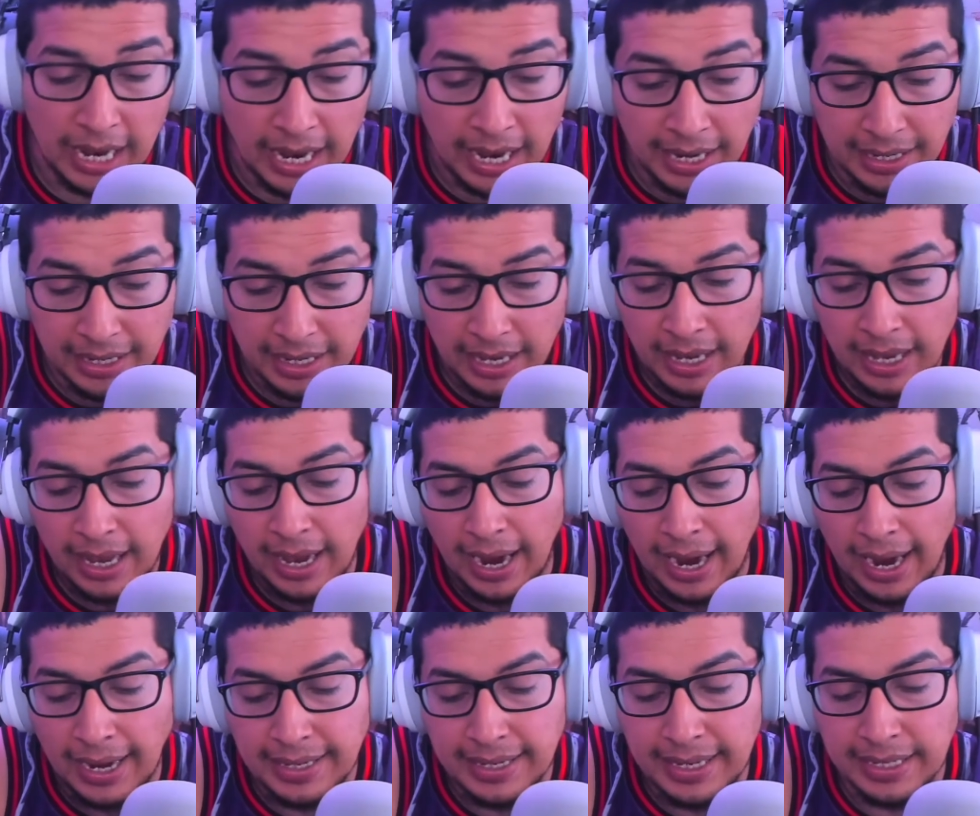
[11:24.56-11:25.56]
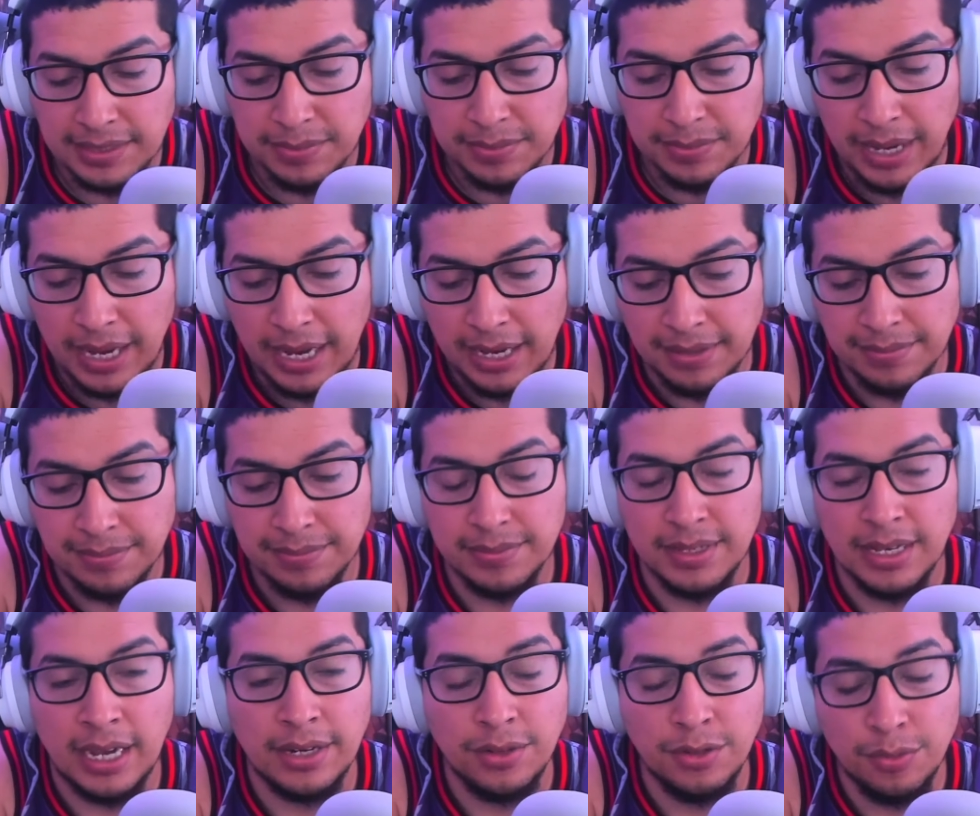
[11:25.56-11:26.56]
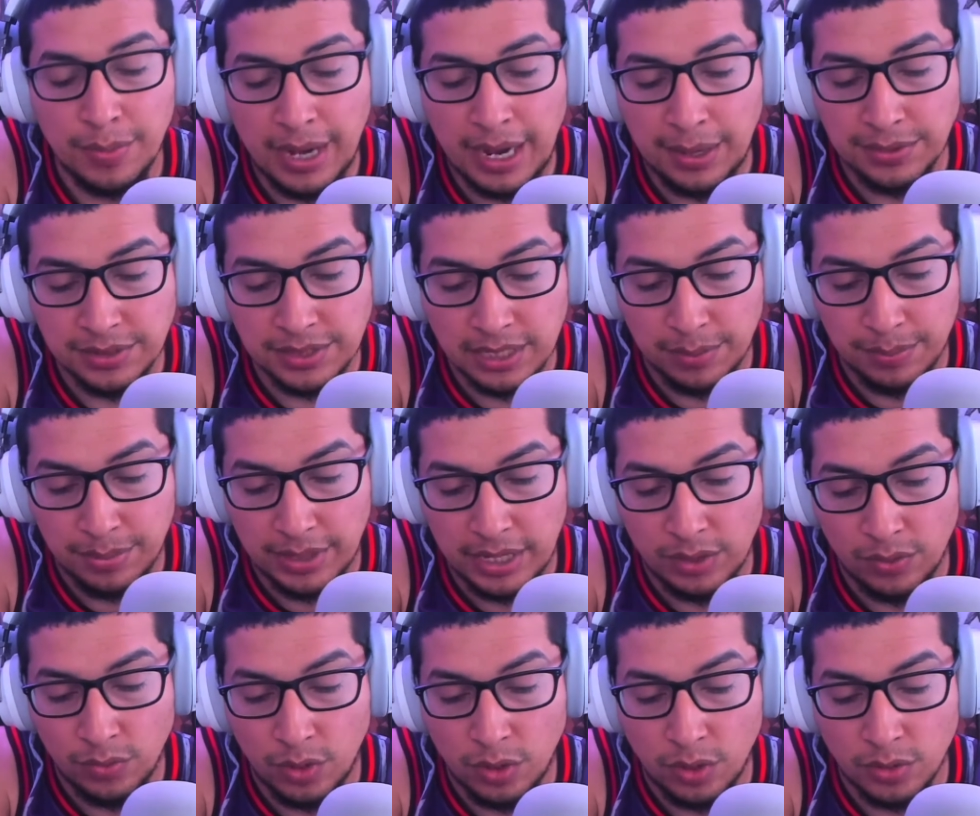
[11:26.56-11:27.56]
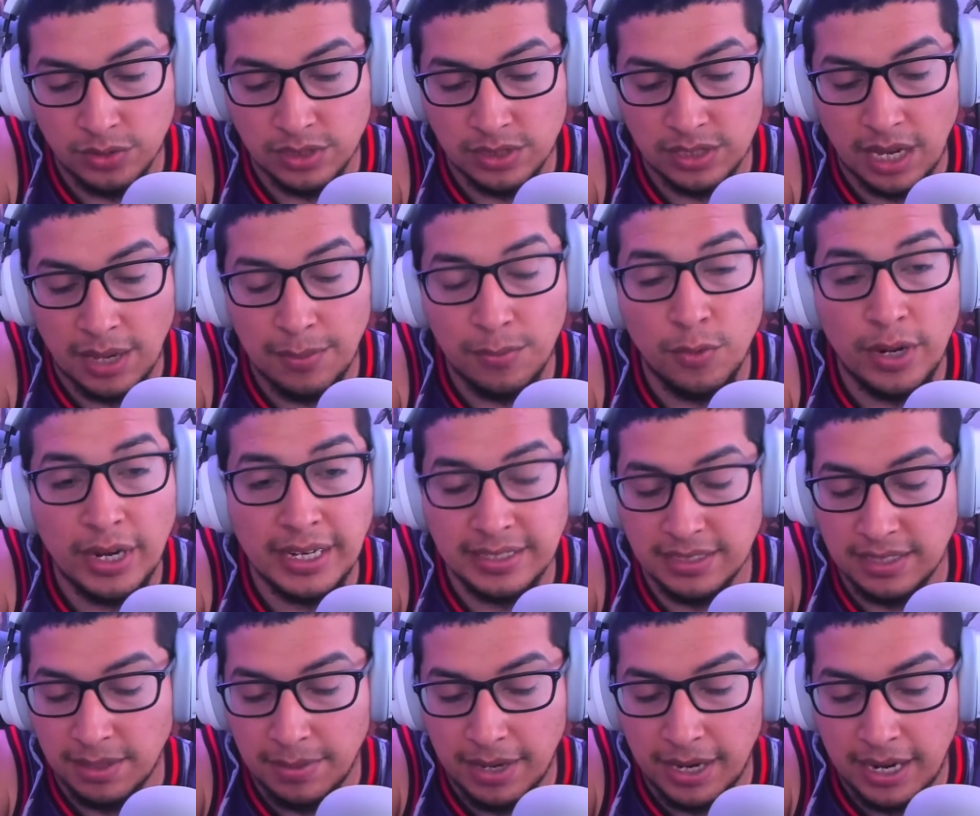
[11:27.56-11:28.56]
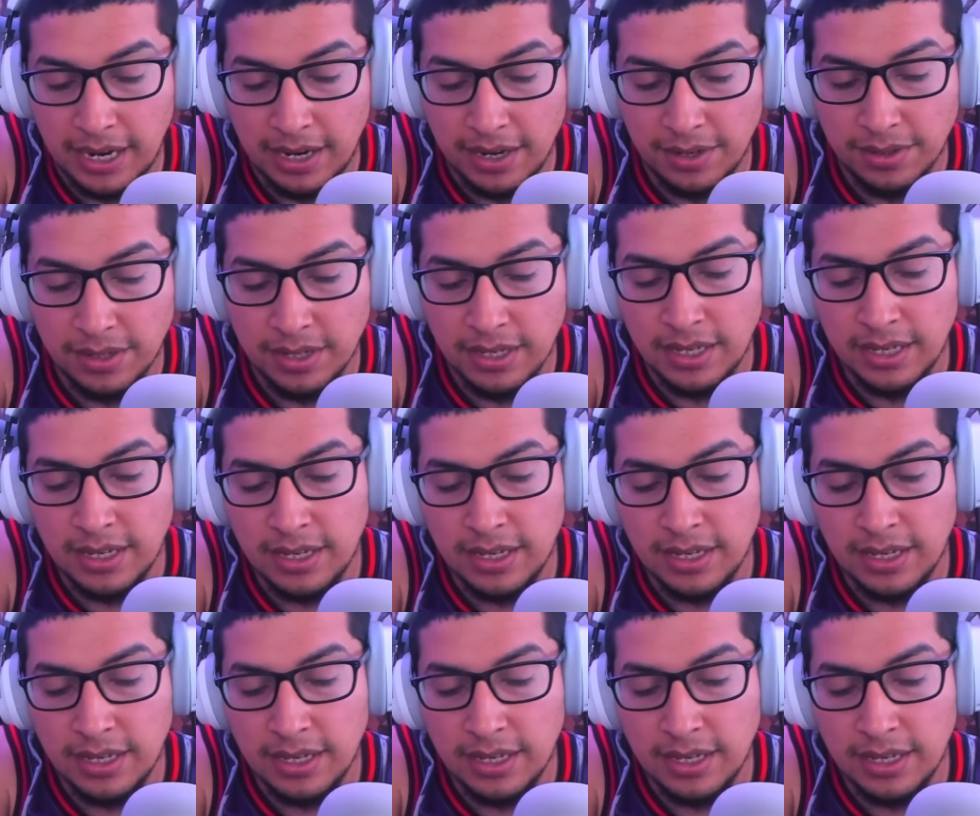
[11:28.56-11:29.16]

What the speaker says: I guess Matt, I knew Matt was going to play a role some way, somehow.